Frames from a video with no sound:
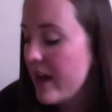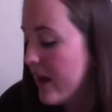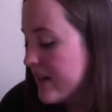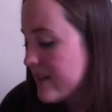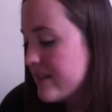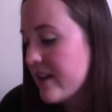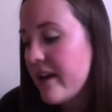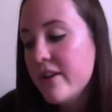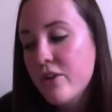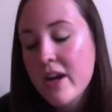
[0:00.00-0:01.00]
As I said,
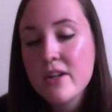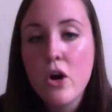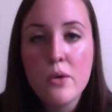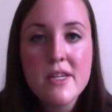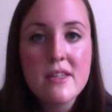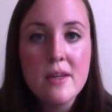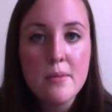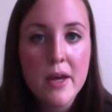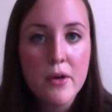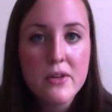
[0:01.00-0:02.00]
I try to always keep
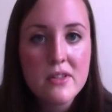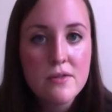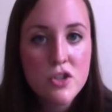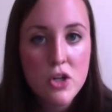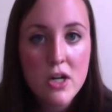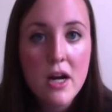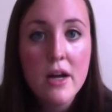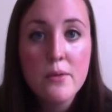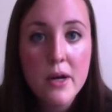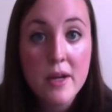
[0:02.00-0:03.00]
my long sleeve shirt
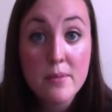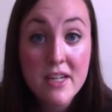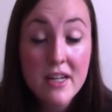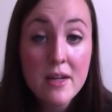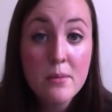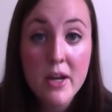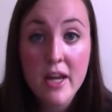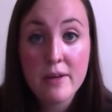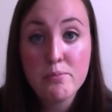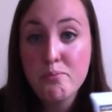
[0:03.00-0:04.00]
on when I'm digging, but I